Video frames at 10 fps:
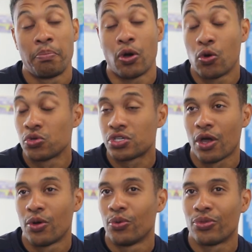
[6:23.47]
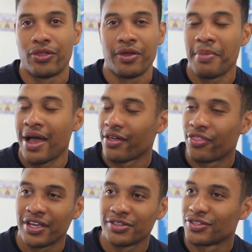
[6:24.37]
but also the amount of
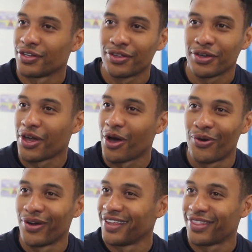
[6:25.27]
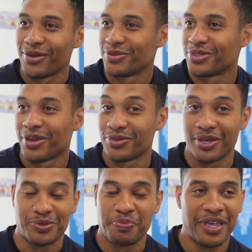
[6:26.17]
things that, that go on in those those,
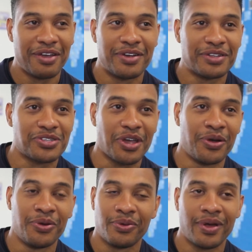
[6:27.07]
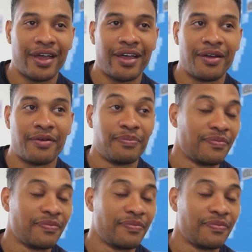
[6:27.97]
those periods. So, uh,